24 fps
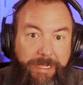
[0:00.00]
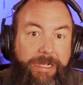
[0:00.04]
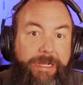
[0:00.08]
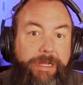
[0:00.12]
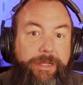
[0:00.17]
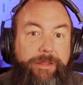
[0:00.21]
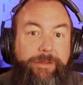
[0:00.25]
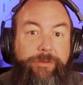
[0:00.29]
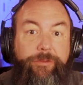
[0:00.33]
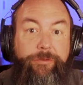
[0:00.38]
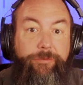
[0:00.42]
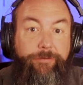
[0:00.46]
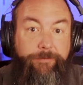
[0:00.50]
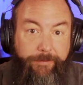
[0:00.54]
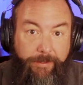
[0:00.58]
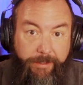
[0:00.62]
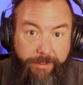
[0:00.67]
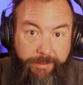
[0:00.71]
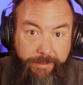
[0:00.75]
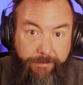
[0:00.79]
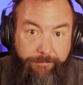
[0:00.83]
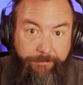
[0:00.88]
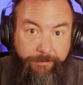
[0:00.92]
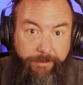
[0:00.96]
This is
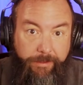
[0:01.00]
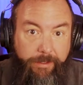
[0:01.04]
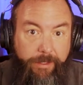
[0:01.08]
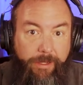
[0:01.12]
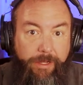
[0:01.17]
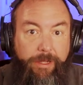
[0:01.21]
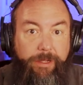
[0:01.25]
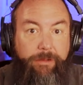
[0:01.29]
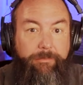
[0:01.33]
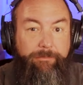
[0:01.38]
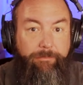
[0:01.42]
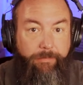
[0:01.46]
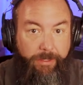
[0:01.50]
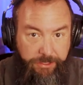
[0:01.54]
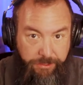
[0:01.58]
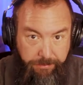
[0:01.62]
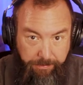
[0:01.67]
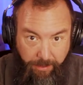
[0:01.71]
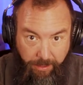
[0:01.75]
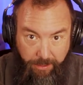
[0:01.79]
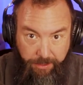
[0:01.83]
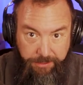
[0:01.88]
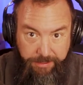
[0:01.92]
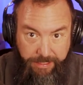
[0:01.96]
very different, much
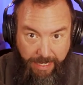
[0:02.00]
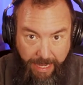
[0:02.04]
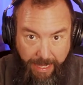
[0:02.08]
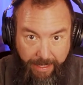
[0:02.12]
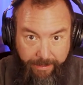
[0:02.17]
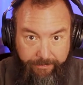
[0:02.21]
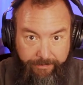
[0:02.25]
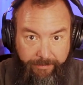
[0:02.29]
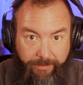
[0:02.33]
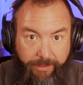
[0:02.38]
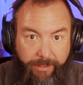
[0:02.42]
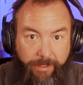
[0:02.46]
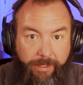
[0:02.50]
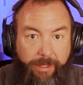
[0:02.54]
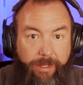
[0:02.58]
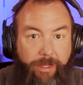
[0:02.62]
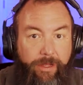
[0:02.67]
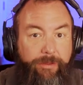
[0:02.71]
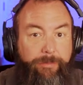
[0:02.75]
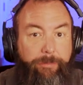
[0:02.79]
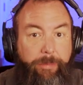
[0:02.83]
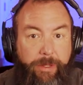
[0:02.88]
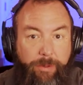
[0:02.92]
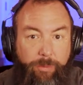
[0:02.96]
smaller task.
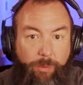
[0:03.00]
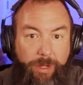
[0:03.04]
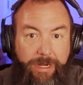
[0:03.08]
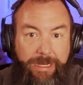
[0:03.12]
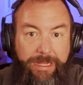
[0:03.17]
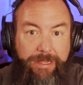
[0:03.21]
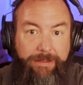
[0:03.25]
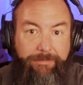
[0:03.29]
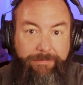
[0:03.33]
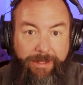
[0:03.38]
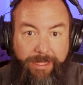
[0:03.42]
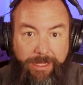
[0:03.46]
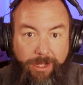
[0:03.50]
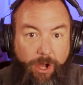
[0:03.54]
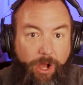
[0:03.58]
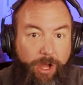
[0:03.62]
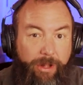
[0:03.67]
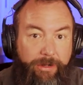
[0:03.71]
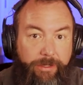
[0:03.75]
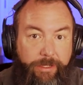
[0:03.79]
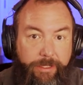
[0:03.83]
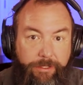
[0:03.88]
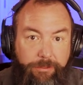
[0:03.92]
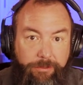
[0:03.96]
Spend one evening
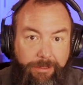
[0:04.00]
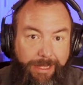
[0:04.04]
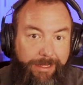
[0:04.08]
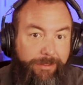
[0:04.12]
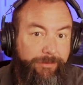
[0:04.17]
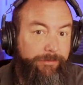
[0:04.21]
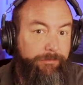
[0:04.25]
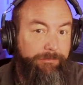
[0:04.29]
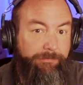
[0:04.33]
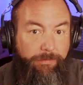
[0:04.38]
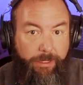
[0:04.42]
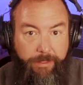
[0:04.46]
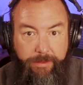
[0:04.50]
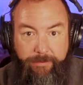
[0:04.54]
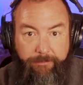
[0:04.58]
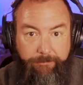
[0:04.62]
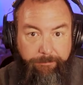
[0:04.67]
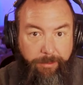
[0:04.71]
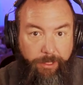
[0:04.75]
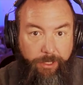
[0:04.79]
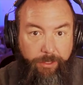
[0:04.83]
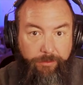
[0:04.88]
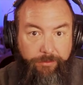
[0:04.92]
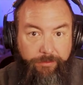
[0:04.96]
auditing your last month
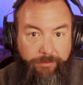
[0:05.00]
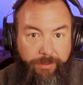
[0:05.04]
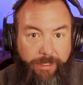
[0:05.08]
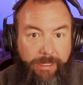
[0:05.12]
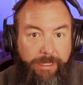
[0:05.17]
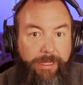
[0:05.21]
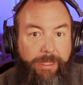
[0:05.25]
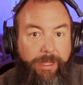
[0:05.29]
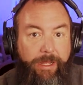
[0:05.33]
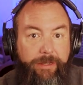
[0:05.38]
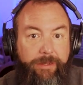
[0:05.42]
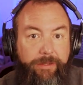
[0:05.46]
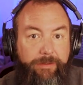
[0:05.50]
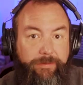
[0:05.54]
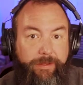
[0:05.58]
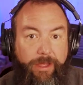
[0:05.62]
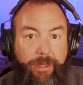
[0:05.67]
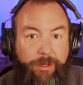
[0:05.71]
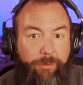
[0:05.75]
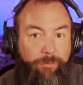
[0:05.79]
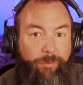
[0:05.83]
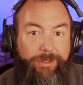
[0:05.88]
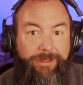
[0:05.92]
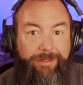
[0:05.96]
of posts and
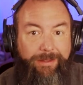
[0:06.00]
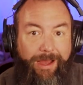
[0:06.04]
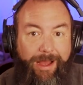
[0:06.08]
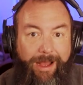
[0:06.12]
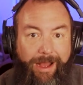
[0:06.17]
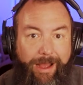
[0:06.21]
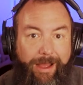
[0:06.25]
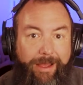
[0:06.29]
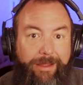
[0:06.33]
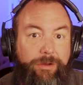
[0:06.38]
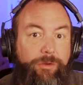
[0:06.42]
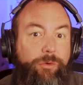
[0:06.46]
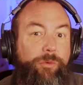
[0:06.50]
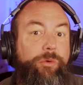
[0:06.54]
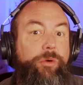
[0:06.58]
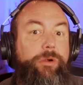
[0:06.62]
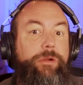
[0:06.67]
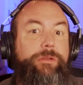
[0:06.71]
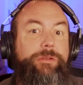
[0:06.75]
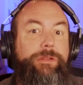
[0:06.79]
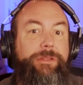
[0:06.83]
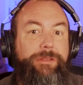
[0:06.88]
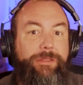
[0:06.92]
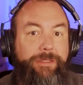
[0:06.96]
deciding what to hide
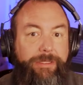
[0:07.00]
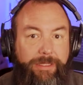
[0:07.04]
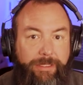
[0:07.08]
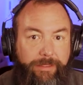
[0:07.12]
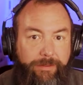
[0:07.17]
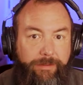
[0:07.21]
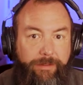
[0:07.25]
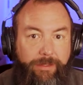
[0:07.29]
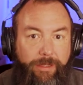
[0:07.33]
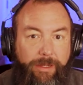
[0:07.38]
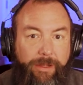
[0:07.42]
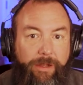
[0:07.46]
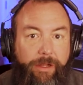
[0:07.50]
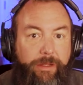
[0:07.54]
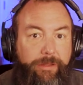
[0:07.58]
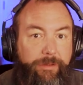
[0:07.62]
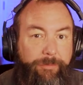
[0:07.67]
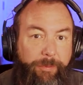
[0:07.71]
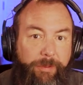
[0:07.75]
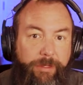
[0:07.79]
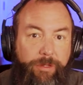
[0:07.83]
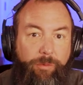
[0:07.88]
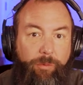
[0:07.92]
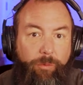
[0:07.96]
or delete. And
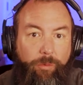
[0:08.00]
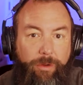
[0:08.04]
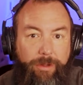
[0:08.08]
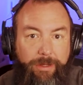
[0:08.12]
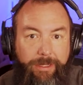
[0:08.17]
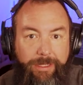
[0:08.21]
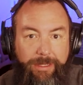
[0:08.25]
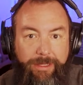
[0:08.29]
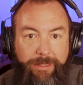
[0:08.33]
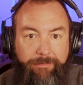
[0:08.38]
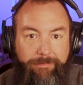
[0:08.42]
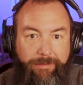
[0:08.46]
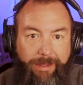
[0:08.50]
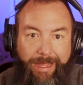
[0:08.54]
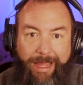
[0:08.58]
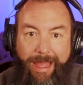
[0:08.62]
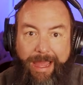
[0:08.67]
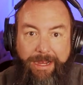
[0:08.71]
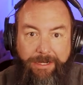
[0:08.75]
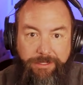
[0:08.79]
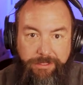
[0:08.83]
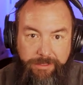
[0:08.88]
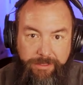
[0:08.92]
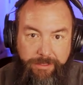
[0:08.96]
spend one evening
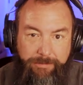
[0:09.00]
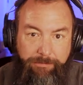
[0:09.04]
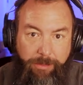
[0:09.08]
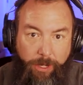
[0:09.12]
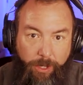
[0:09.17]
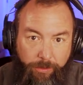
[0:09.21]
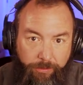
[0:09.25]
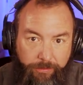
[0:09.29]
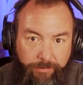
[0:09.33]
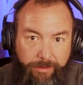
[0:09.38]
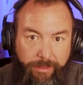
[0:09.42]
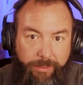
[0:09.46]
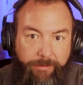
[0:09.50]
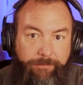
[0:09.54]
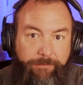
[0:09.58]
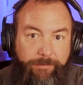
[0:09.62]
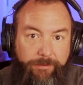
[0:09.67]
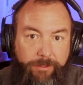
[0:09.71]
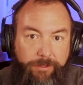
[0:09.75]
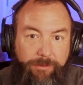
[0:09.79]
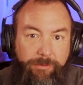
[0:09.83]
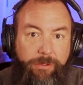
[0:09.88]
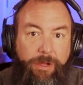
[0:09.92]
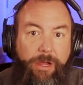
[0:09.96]
actually posting a
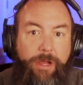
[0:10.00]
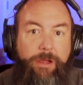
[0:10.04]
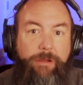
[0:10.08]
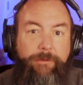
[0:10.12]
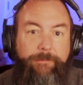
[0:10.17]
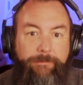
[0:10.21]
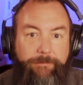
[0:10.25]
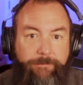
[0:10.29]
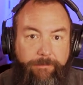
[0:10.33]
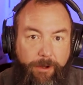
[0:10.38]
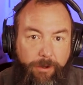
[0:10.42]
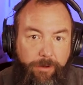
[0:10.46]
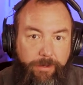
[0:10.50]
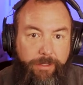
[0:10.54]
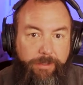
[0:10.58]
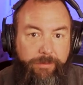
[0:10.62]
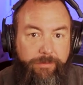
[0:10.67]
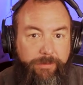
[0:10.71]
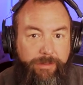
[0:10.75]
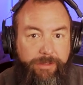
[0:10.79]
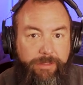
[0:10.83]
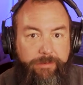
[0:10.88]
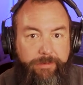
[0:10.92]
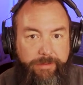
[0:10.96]
few
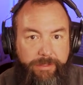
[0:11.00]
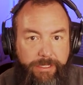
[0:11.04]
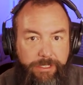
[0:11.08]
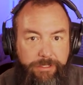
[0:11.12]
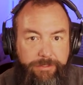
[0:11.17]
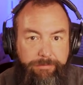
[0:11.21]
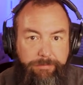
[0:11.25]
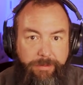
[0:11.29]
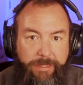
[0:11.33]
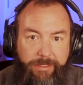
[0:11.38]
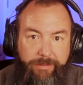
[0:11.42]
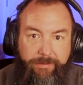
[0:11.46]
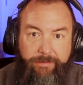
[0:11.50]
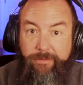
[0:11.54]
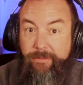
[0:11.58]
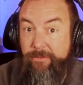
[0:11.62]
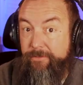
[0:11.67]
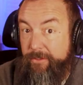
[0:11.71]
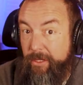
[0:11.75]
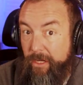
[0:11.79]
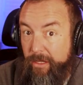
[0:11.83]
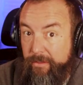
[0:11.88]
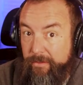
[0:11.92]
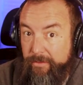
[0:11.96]
focused niche pieces
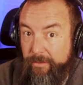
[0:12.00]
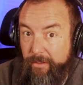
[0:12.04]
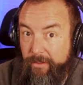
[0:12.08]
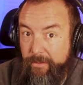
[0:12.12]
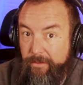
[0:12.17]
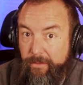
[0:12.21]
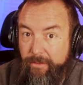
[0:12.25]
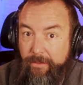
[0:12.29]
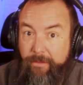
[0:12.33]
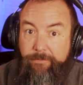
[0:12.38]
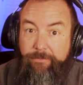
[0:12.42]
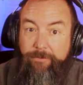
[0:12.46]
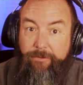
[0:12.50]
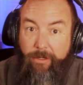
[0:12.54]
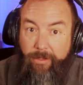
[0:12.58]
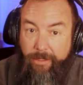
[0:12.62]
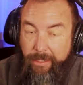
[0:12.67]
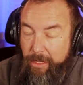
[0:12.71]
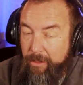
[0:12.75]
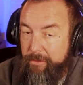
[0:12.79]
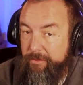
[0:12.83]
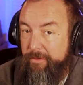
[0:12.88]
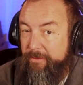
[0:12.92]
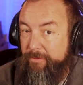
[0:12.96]
of content if your
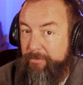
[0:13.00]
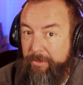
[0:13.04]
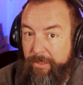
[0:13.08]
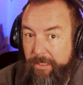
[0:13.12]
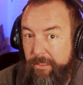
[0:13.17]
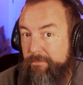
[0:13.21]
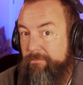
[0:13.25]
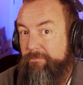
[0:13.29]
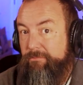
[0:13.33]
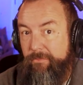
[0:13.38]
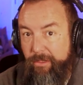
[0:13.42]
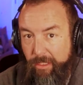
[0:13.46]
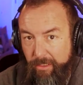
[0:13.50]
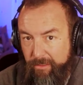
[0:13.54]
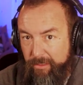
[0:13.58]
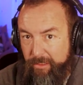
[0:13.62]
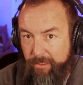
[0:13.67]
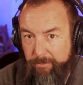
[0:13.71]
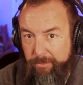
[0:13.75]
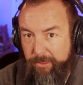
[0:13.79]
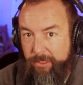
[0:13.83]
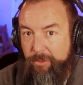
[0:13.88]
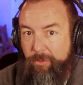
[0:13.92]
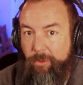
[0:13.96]
account has been a
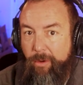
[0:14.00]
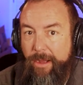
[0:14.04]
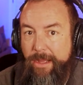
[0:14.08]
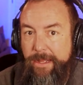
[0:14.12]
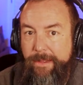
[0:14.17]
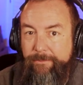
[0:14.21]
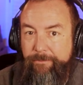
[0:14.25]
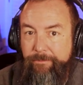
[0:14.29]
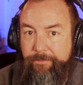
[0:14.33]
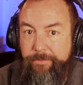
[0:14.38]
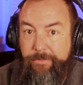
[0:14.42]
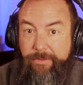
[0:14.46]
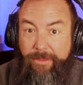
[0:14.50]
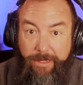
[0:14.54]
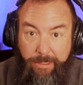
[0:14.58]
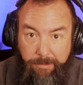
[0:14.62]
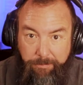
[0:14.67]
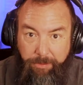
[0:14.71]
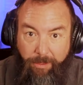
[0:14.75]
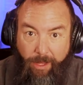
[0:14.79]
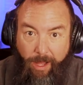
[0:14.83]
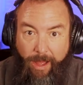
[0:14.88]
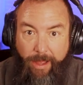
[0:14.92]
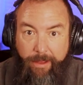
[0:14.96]
little bit quiet. Then
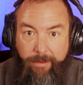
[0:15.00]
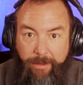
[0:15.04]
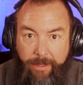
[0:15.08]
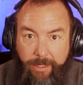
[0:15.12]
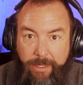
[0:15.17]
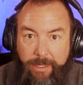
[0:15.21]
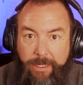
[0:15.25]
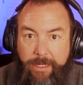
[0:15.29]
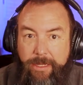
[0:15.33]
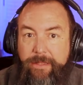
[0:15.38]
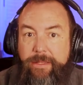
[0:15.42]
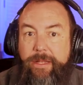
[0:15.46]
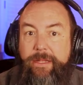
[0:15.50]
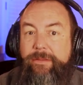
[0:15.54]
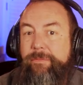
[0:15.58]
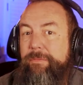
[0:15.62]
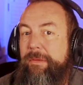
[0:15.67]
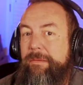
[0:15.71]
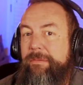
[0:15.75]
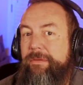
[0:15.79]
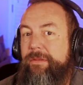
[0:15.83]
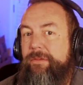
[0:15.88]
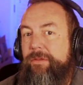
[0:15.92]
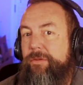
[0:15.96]
apply. That's
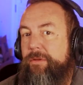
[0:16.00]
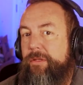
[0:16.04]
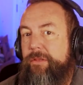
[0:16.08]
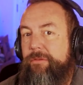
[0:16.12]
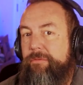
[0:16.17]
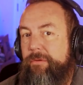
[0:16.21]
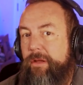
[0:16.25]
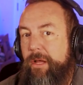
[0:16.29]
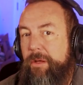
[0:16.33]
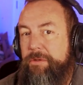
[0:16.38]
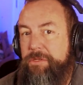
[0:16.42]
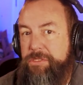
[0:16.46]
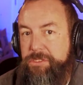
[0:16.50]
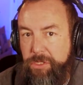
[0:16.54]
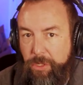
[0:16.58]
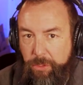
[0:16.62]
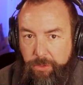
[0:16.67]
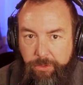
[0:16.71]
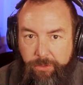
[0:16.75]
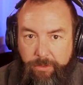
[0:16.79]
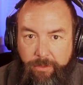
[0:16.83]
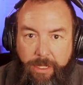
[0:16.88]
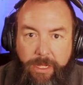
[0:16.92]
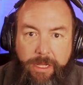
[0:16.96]
maybe 2 to 3 hours
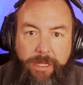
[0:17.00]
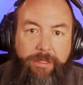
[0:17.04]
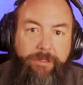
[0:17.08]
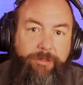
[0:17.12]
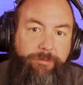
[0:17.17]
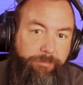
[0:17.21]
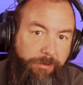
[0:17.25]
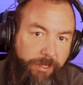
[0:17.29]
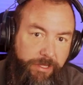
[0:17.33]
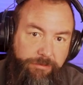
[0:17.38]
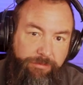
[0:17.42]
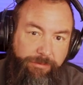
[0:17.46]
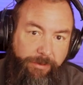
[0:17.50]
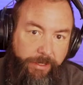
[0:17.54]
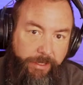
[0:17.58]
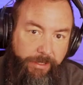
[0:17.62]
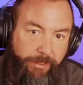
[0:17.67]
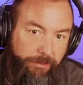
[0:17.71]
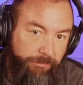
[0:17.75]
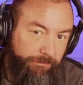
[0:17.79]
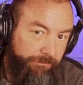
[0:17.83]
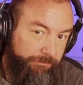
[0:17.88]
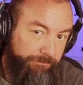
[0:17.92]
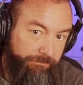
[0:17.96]
total, spread throughout
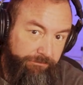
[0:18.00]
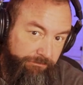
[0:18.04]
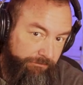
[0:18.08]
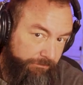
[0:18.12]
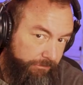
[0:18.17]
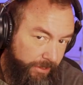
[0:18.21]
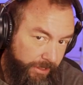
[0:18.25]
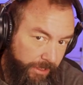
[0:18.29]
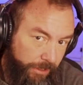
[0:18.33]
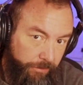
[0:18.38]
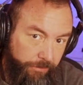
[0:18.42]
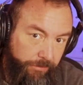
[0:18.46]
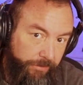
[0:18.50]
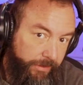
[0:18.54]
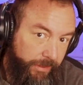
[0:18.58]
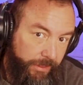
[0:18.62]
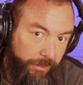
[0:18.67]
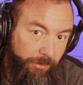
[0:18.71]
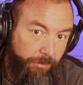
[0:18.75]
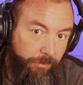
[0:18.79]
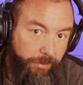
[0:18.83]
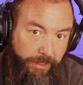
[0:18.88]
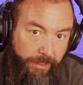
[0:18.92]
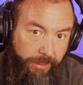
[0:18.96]
a
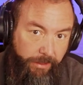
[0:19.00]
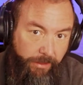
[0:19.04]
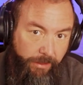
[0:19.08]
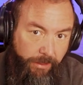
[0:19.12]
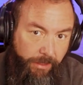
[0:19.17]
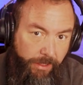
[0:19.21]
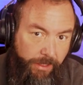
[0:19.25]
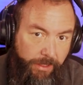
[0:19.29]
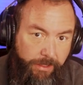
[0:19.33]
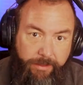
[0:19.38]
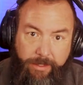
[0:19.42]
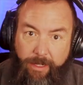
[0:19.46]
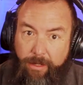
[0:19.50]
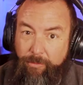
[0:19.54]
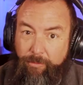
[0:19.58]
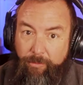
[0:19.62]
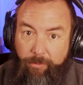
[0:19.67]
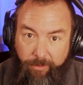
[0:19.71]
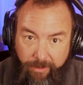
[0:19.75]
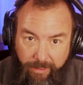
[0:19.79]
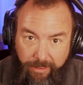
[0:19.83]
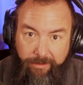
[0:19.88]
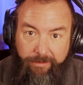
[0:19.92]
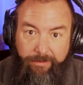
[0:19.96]
single week. Not
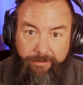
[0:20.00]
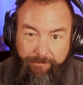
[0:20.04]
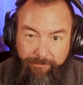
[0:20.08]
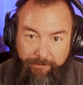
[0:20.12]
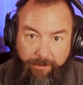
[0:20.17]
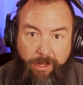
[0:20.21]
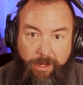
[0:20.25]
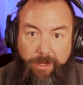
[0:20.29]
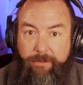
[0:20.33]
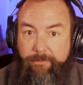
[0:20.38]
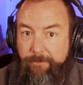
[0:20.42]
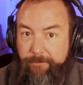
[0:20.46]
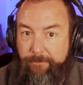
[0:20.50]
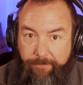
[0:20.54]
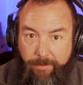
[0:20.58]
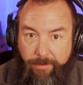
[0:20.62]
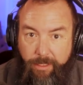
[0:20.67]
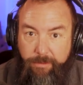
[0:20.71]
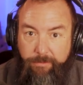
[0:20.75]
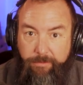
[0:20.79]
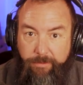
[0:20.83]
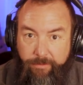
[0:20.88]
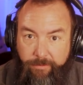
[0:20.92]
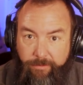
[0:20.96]
weeks of grinding for
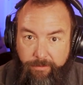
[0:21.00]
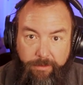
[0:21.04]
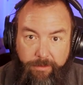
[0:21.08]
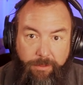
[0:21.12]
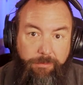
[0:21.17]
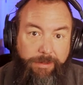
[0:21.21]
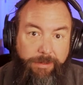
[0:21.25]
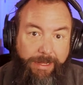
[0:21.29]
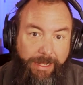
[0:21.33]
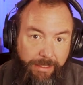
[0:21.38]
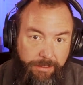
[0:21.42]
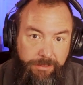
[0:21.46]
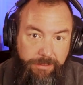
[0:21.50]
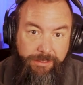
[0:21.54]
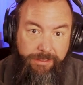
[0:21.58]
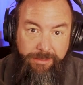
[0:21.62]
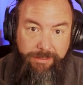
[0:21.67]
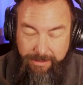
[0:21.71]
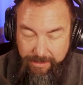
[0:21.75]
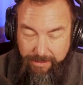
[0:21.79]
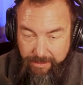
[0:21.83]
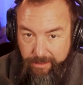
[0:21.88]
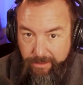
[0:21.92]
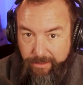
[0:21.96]
followers you don't actually
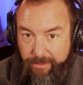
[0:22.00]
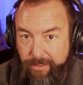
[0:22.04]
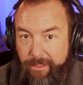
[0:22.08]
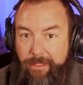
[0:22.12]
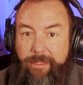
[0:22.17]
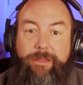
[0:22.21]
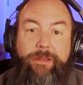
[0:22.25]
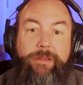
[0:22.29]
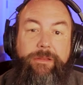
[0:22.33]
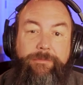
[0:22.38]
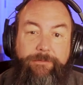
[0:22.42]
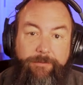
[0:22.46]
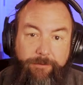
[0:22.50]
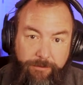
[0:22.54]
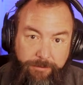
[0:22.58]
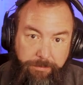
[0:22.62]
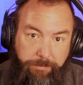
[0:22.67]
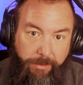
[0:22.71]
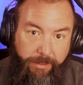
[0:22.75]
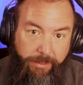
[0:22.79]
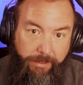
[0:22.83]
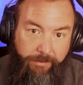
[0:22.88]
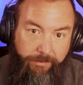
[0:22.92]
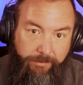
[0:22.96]
need in the first
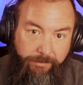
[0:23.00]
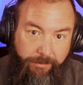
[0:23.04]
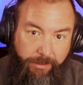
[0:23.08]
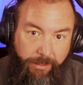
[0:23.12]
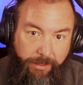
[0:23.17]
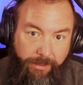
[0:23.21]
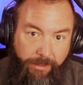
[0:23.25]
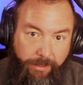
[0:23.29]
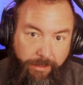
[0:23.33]
place.